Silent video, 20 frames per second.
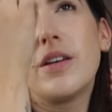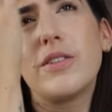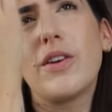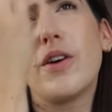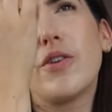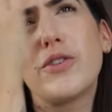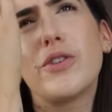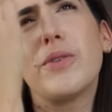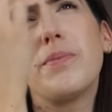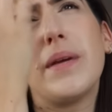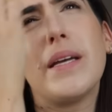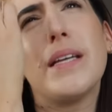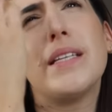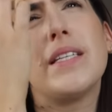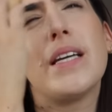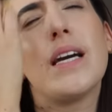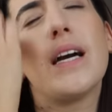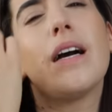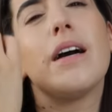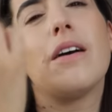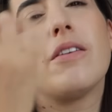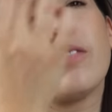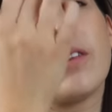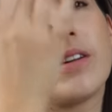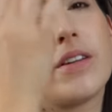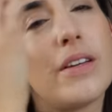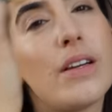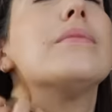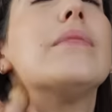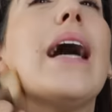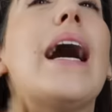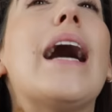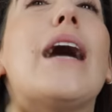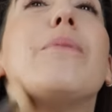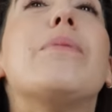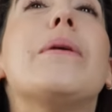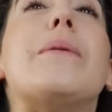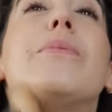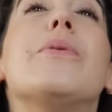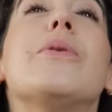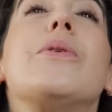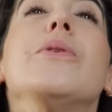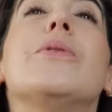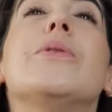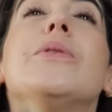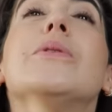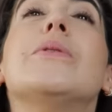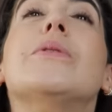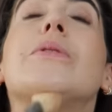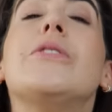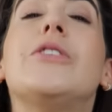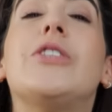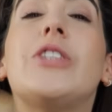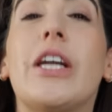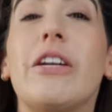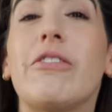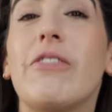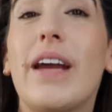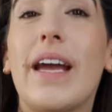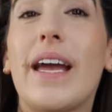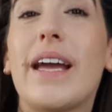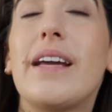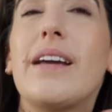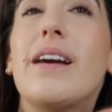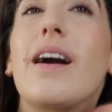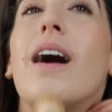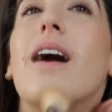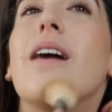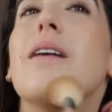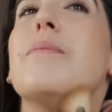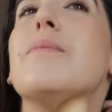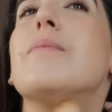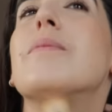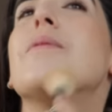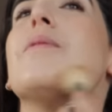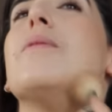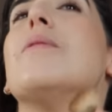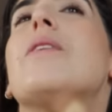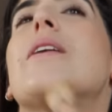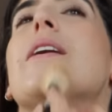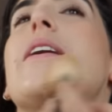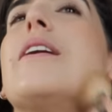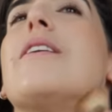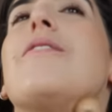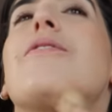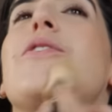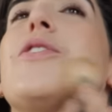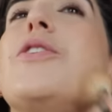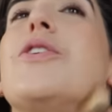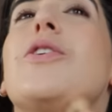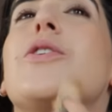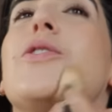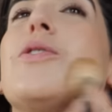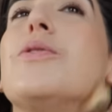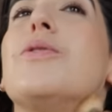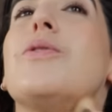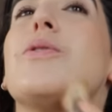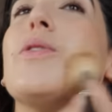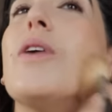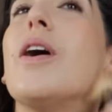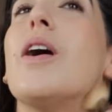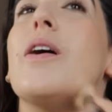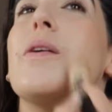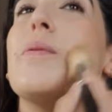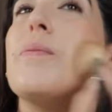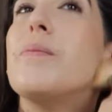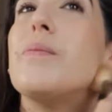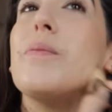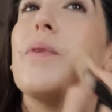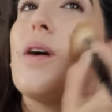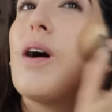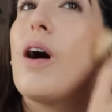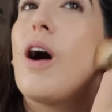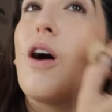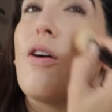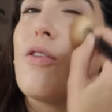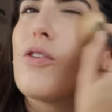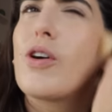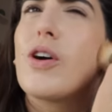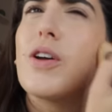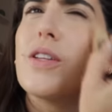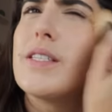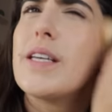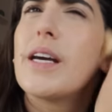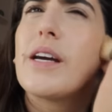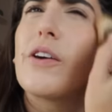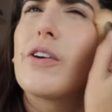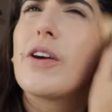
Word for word: social media and how people generate income if you um, are a content